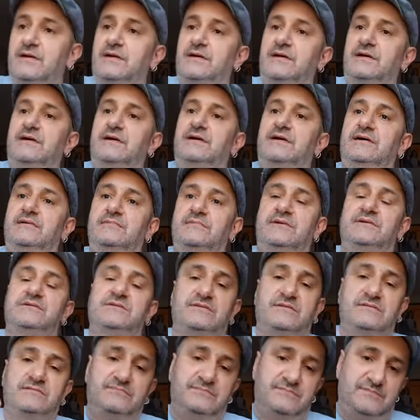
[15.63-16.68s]
because um, of
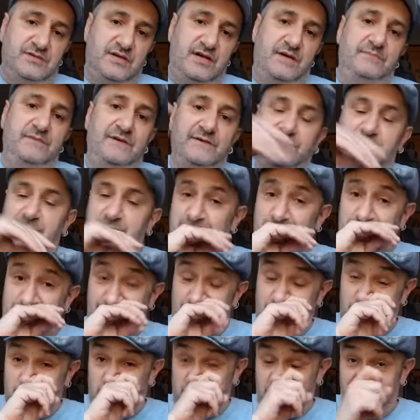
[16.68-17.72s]
the time difference. It's in
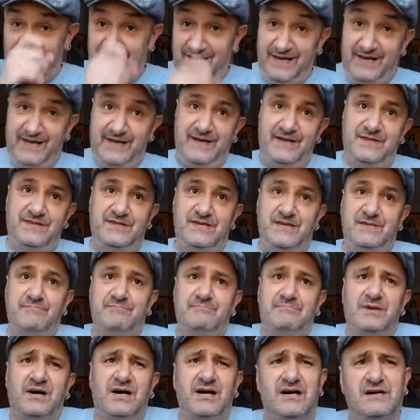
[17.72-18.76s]
Australia at the
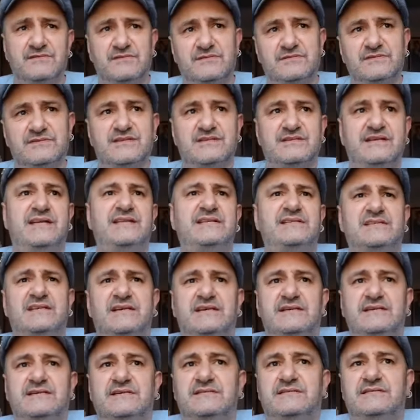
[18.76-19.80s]
Marvel
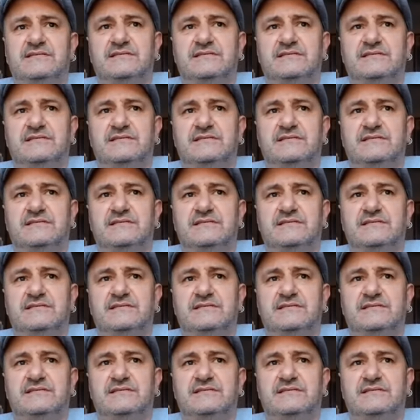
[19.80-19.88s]
Centre.